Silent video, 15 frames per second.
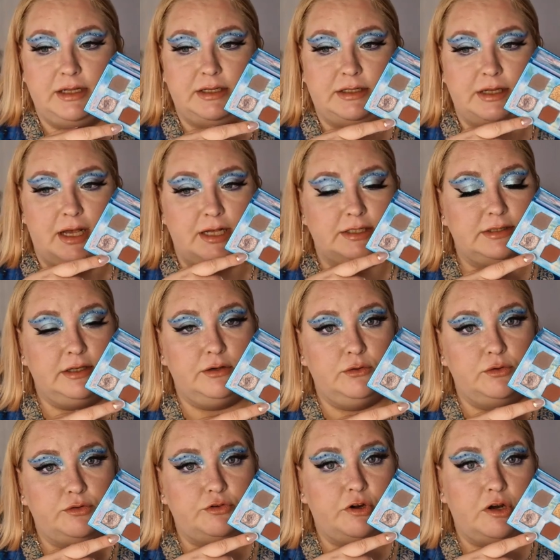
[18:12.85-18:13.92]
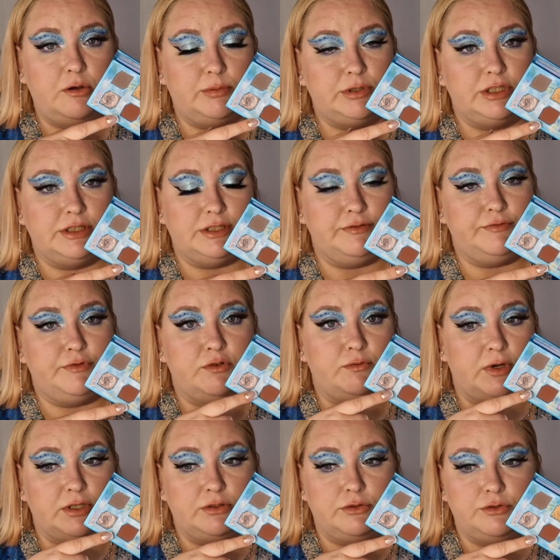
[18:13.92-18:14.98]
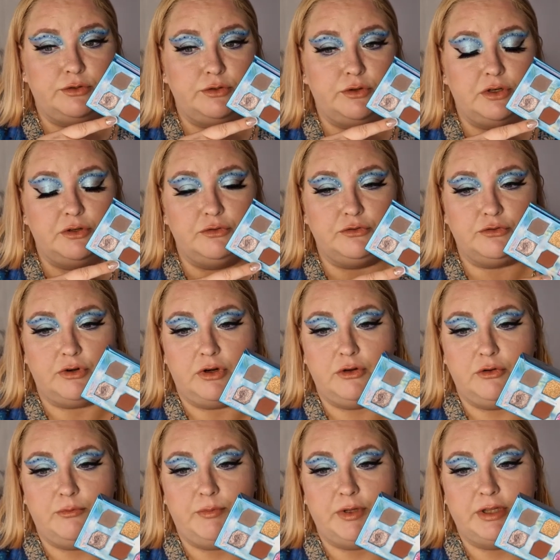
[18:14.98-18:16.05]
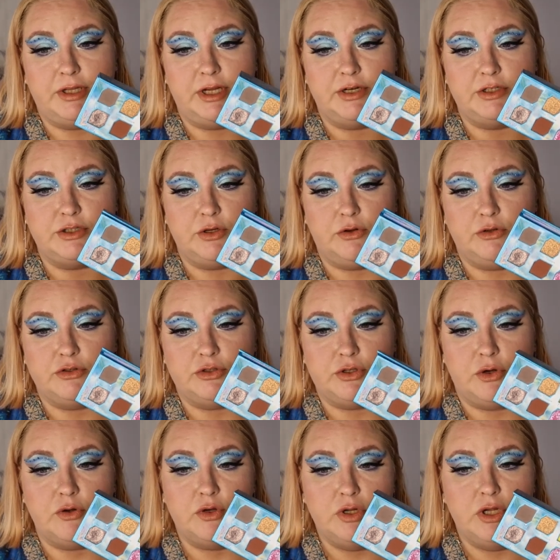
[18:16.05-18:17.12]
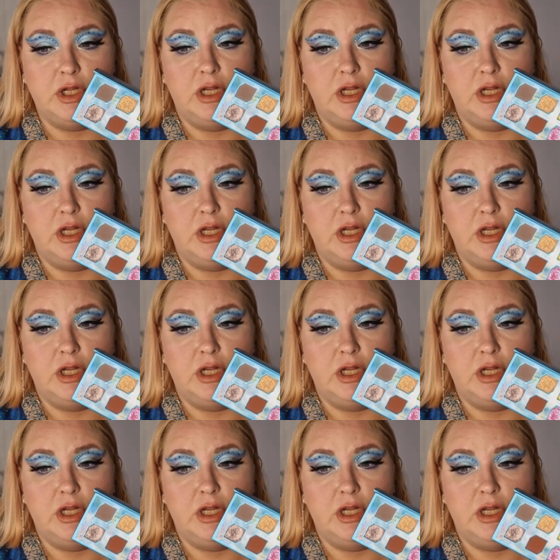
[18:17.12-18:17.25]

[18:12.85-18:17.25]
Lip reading: it has the neutral options if you want to do a neutral look, but there's also